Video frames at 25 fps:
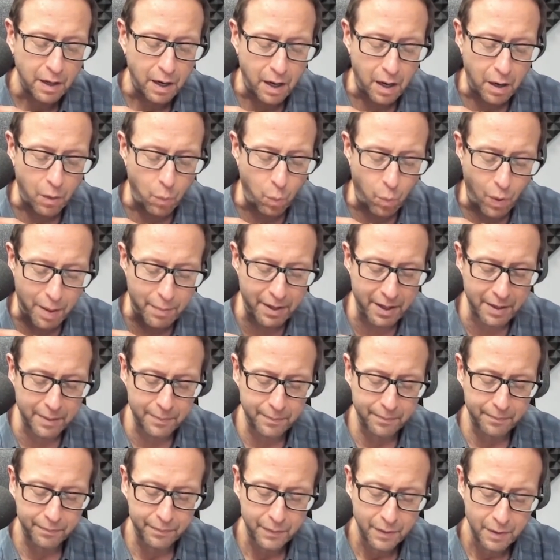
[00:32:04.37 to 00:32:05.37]

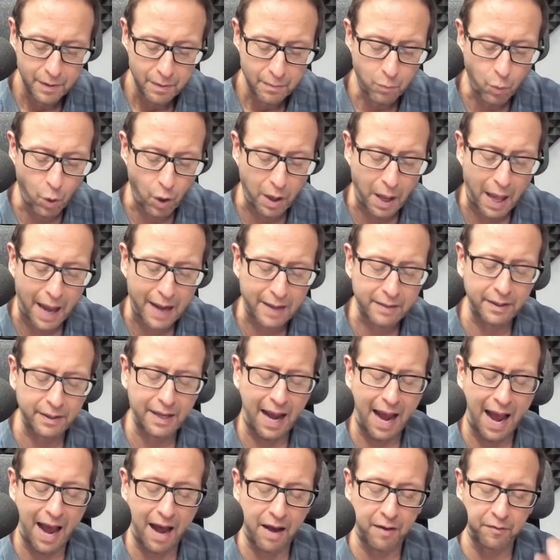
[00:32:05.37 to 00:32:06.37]
Women, more
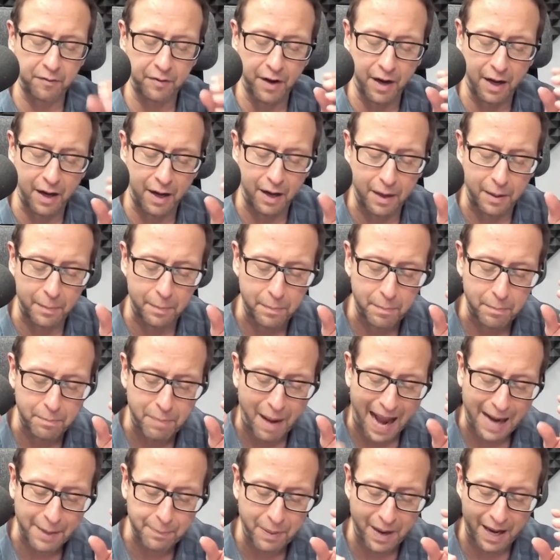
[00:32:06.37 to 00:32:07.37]
likely to have
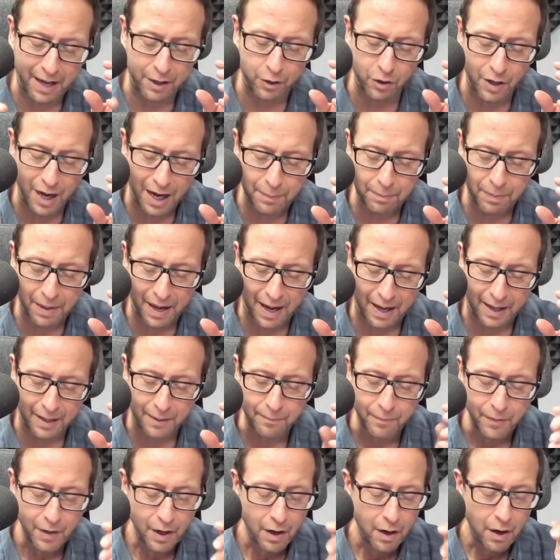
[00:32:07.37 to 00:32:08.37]
back pain or neck
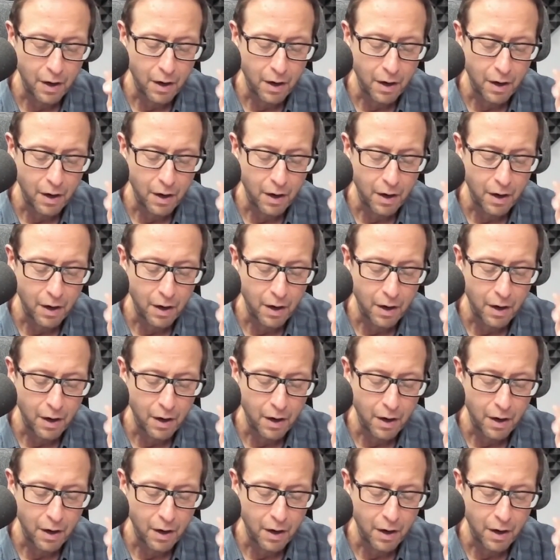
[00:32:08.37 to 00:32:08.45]
pain,